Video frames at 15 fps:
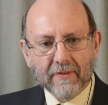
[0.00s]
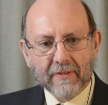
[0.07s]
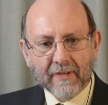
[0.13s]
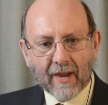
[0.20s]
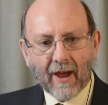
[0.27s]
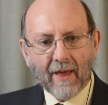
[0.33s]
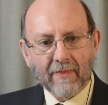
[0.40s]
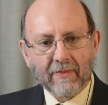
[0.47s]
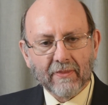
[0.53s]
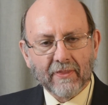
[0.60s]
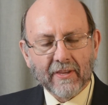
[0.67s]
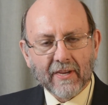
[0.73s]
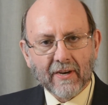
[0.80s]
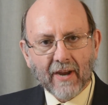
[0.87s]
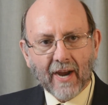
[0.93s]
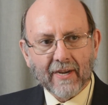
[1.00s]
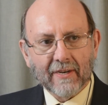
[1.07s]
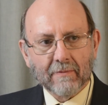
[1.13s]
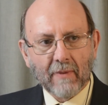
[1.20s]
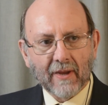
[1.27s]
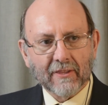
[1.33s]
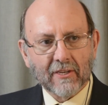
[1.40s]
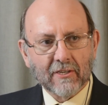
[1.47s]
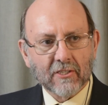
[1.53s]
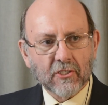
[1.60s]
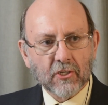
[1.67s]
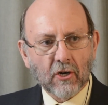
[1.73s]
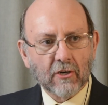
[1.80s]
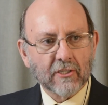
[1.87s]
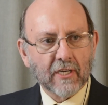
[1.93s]
got the United Methodist
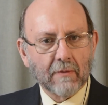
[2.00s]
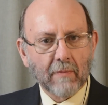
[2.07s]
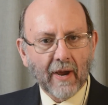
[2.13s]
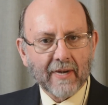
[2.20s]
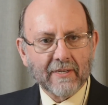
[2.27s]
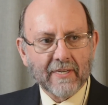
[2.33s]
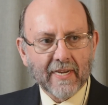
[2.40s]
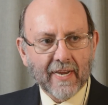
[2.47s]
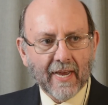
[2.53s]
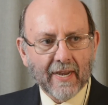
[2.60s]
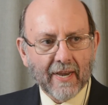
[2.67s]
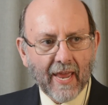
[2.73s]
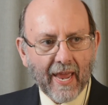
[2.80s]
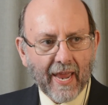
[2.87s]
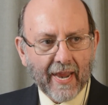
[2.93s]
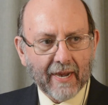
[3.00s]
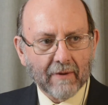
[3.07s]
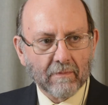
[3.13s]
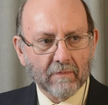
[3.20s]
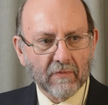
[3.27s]
Church in my DNA,